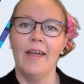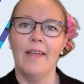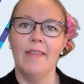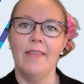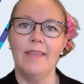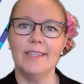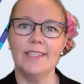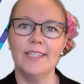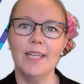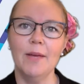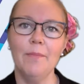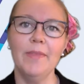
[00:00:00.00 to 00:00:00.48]

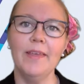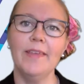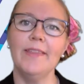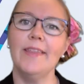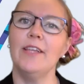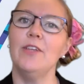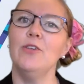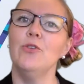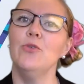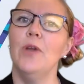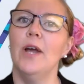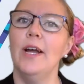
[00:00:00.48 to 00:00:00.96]
There's something
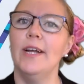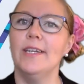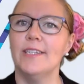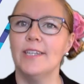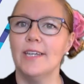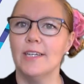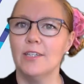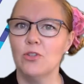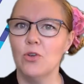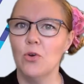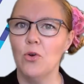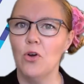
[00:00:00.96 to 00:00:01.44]
that unites
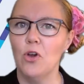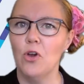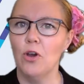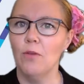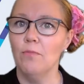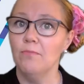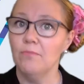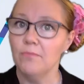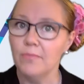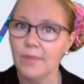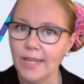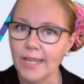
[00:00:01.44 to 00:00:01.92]
us
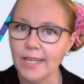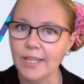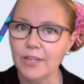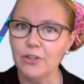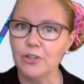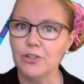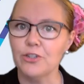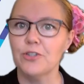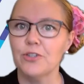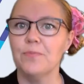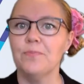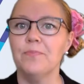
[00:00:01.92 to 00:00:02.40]
all
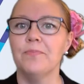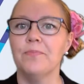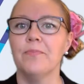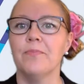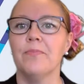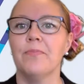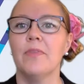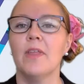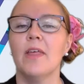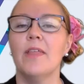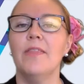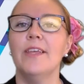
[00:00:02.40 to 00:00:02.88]
leaders,
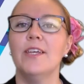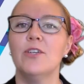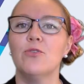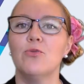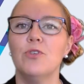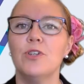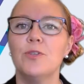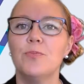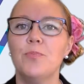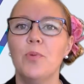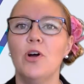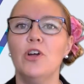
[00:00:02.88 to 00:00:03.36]
this
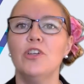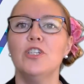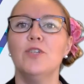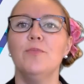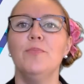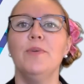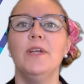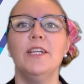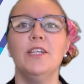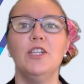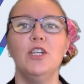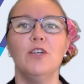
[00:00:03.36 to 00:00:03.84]

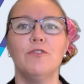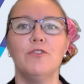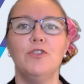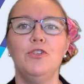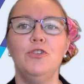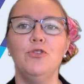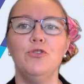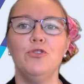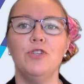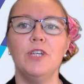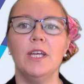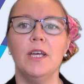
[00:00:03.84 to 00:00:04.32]
responsibility of
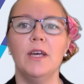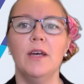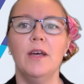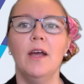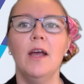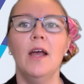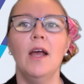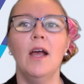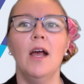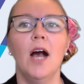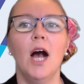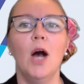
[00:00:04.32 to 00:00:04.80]
duty,
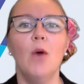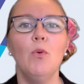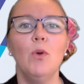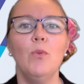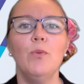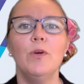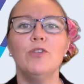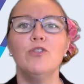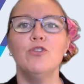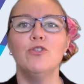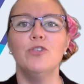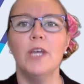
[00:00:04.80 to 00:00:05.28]
how we
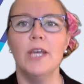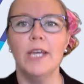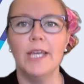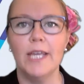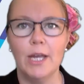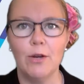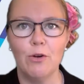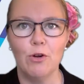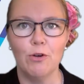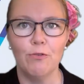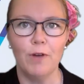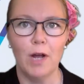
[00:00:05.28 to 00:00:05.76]
want to take
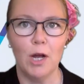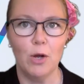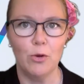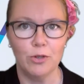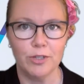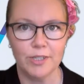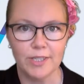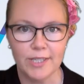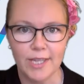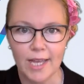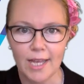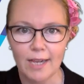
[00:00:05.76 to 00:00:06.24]
care of
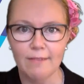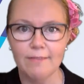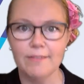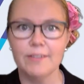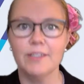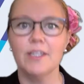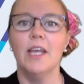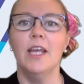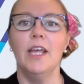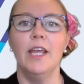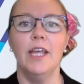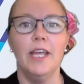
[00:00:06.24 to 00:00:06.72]

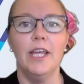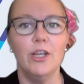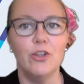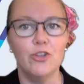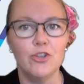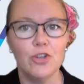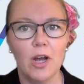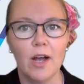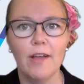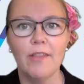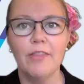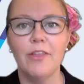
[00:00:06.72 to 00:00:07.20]
ourselves,
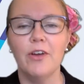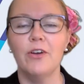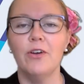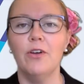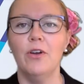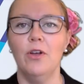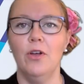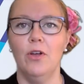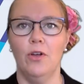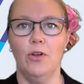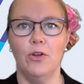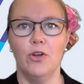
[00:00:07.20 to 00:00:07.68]
each
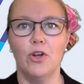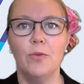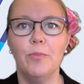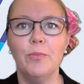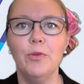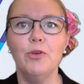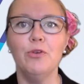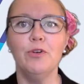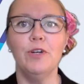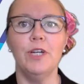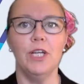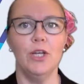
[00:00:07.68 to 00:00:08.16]
other,
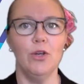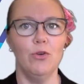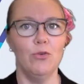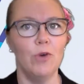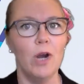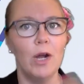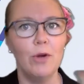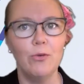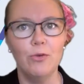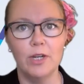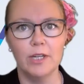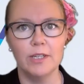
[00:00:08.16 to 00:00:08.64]
community
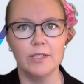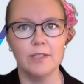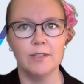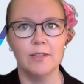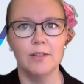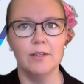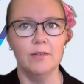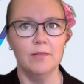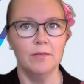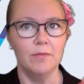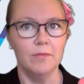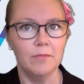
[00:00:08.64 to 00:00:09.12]
around
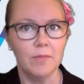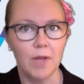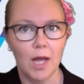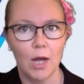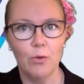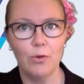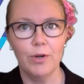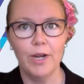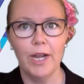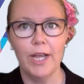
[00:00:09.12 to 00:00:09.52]
us, our